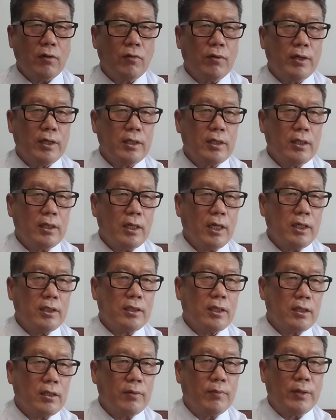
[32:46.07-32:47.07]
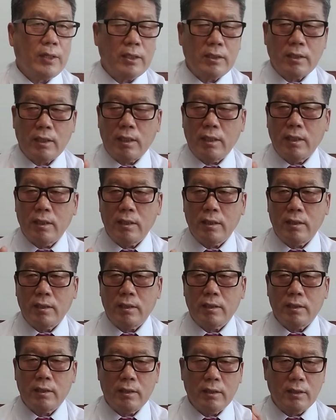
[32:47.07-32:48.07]
or the asset manager
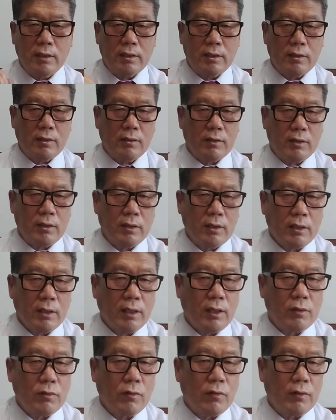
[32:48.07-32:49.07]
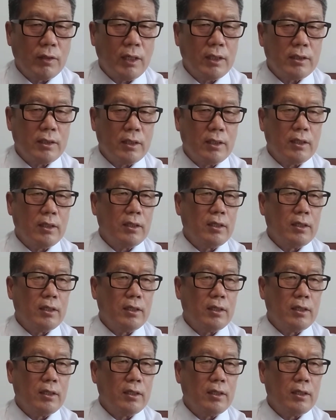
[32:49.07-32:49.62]
can do organizing.